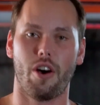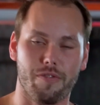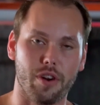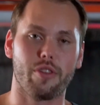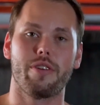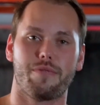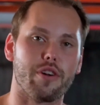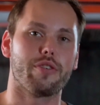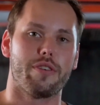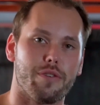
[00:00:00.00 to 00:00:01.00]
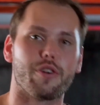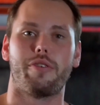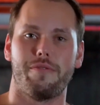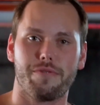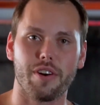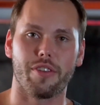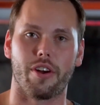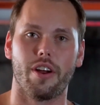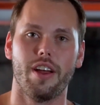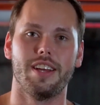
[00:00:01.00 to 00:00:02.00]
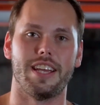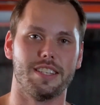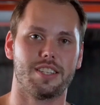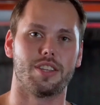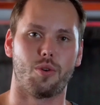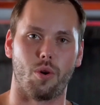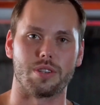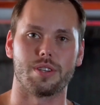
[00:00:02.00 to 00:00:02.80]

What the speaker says: further and further and further and further into the course.